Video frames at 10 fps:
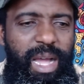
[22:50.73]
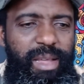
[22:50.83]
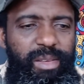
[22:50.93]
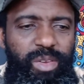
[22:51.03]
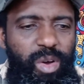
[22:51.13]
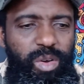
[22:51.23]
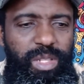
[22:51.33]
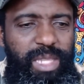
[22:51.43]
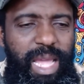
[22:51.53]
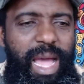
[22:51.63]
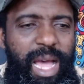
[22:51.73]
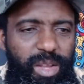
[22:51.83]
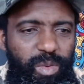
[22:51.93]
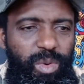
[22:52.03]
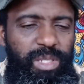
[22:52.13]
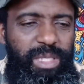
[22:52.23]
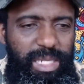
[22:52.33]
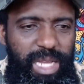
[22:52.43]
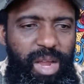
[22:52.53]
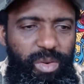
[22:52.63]
no, they are the ones
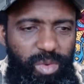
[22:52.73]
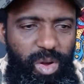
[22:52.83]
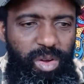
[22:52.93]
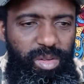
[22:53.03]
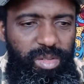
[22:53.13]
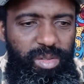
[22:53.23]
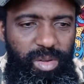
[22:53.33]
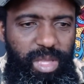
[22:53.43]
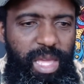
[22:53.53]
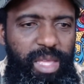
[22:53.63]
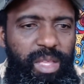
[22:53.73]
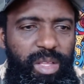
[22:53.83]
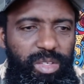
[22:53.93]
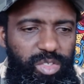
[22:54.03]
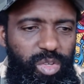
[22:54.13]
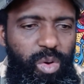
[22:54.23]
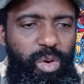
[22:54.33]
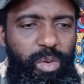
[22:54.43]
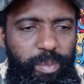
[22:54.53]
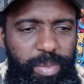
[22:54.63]
that are wrong. Okay?
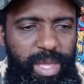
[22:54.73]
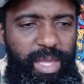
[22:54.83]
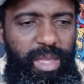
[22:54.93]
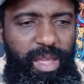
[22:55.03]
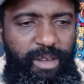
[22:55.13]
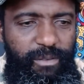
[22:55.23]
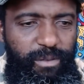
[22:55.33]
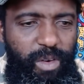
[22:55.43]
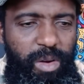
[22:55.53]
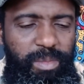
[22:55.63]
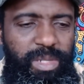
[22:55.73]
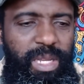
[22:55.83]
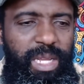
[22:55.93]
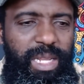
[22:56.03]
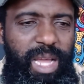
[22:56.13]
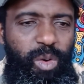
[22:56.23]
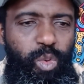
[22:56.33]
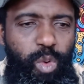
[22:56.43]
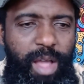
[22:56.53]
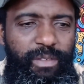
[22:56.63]
So be informed that
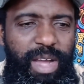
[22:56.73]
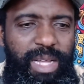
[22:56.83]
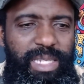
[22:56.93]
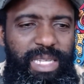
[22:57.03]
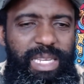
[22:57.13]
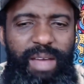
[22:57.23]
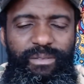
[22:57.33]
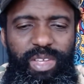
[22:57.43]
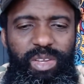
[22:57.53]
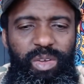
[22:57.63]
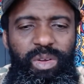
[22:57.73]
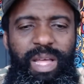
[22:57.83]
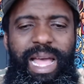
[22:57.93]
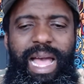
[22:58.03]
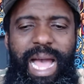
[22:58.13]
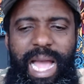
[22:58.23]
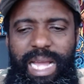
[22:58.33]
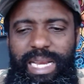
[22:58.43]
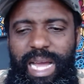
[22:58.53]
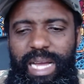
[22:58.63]
whoever did that video
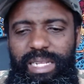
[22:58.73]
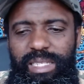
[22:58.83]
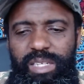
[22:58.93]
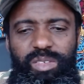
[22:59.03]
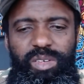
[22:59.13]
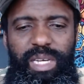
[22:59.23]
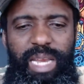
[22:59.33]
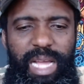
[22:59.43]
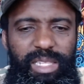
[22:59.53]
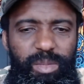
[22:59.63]
either did not like the